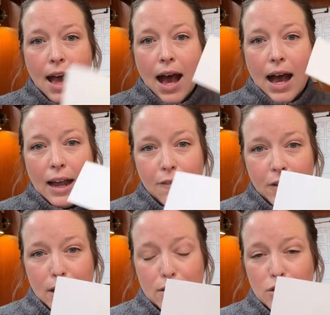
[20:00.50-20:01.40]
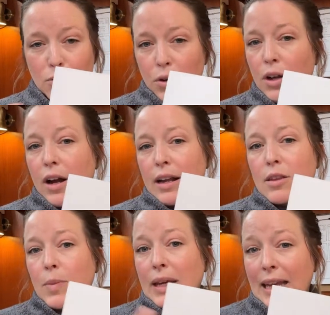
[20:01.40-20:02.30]
I fill out the scorecard at the
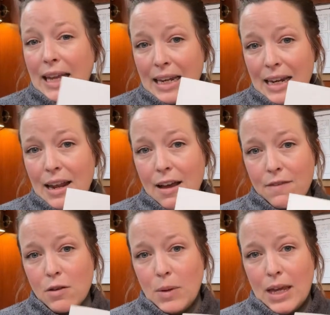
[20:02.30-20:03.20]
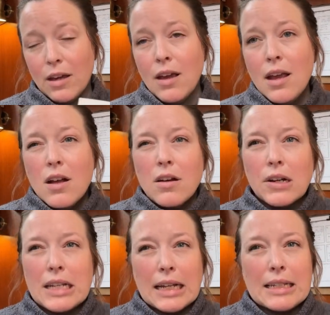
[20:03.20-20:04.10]
beginning of the week, or
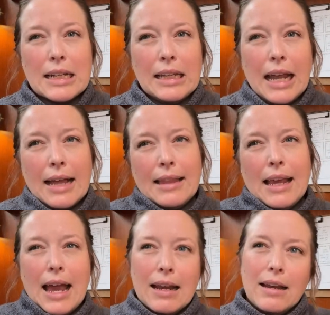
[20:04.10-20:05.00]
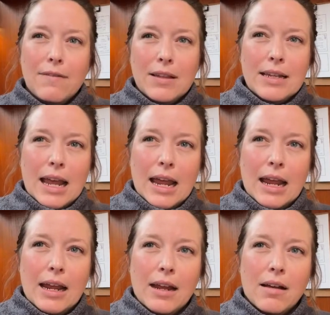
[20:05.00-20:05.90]
technically at the end of the
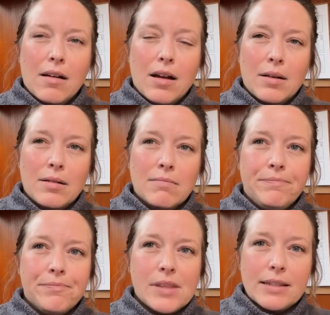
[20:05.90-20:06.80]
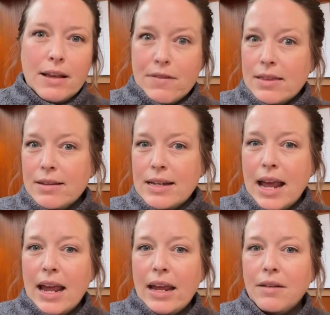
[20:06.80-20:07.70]
day on the 7th
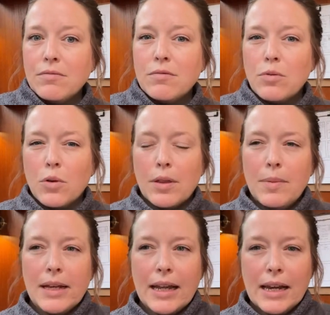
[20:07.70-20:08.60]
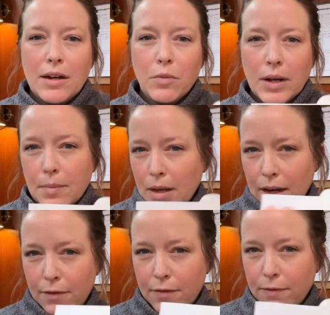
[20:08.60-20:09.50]
day, or the beginning when I'm
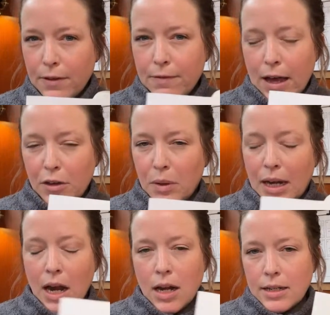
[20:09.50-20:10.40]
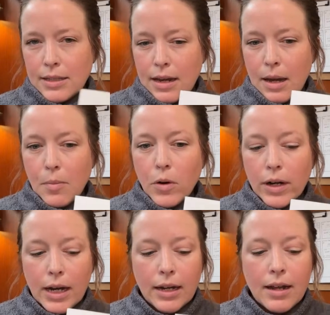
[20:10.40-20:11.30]
kind of evaluating it on a Sunday
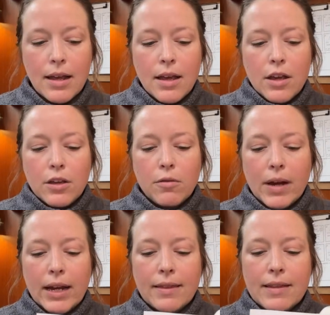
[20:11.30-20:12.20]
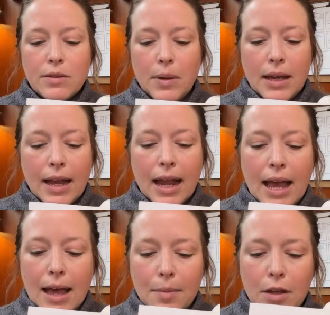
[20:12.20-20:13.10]
morning. You write, this week I
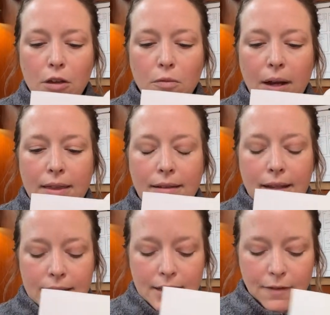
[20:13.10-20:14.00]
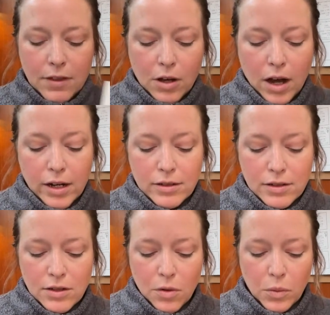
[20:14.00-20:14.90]
am, you write the list of the cards.
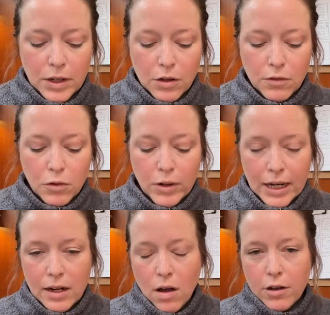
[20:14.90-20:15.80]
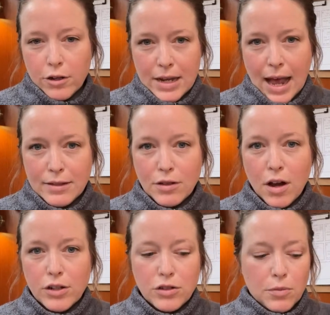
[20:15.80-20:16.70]
So when you've created all your task
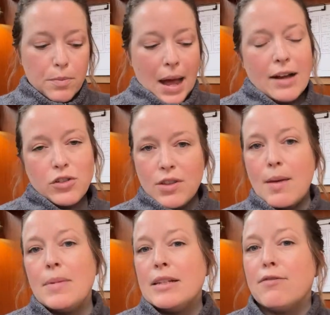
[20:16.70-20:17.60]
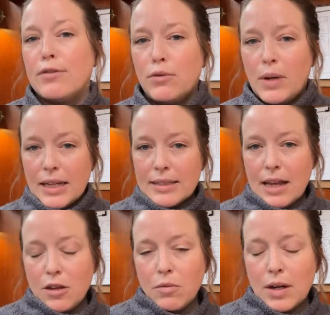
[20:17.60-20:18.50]
cards, you batch them in different weeks that
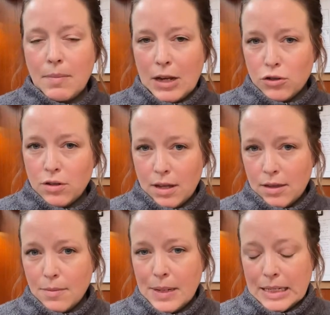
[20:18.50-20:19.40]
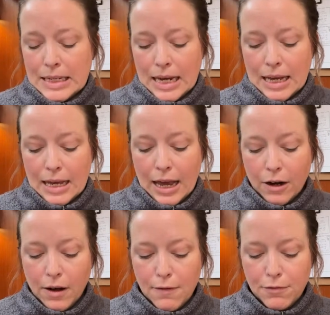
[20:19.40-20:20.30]
you want to make sure that they're being taken
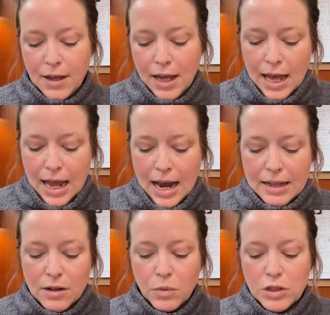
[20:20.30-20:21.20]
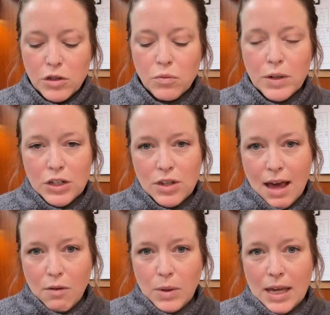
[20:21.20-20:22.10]
care of. And then once you reach
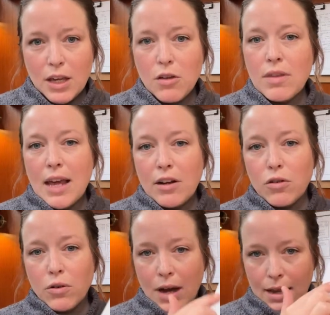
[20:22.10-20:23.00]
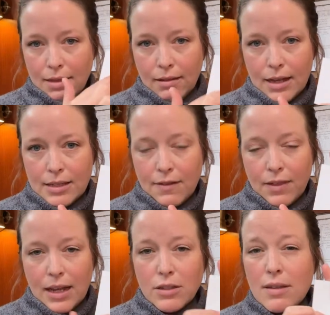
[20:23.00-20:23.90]
that week, you then create the list of
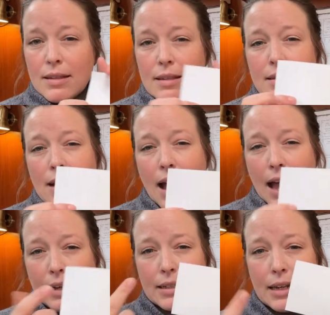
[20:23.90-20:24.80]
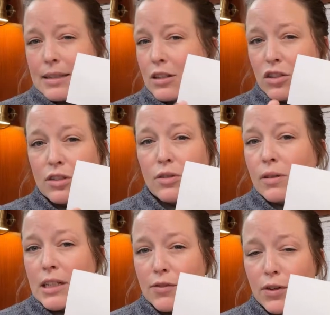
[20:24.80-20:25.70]
things. So this is not acting as a to-do
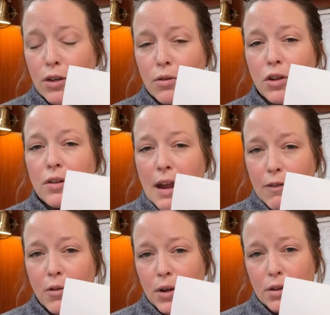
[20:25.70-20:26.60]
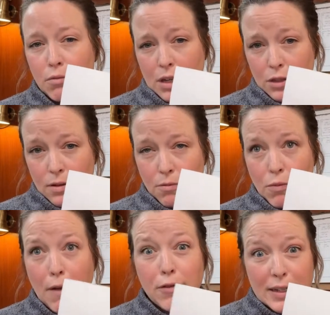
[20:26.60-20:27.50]
list for you. You're never going to
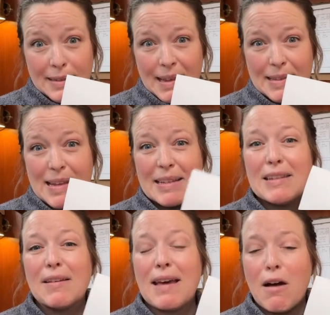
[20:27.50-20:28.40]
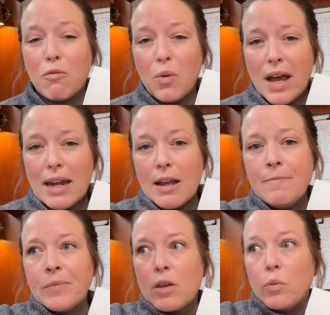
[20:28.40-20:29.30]
reference this until that one
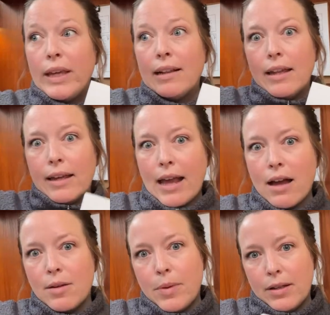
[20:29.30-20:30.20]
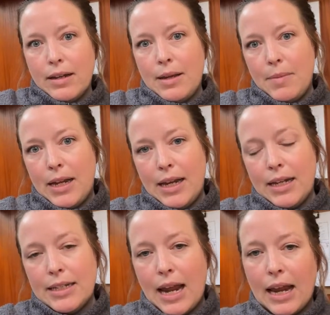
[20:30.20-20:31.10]
weekly accountability meeting
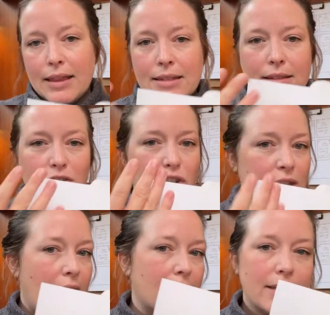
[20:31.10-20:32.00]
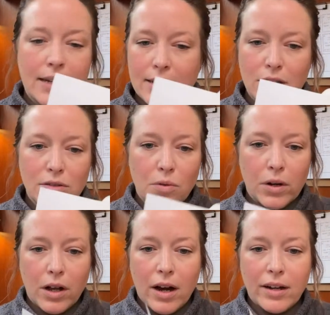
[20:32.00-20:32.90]
day. And this is just acting as a
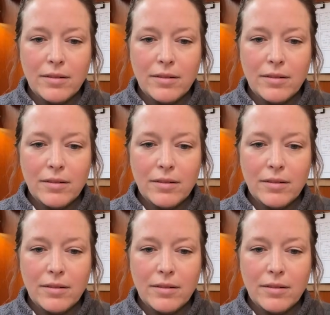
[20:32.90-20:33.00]
scorecard.